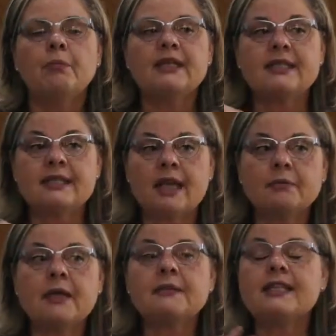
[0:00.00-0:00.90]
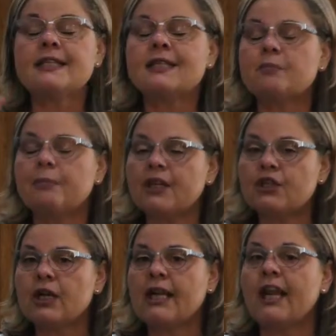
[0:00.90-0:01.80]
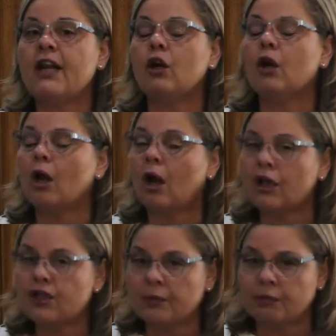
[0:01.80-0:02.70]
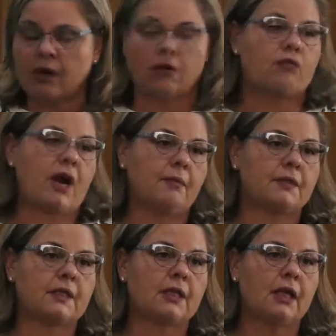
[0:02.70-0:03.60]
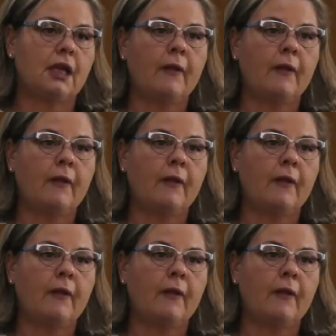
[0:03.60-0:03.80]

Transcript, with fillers: But sometimes, especially in larger programs,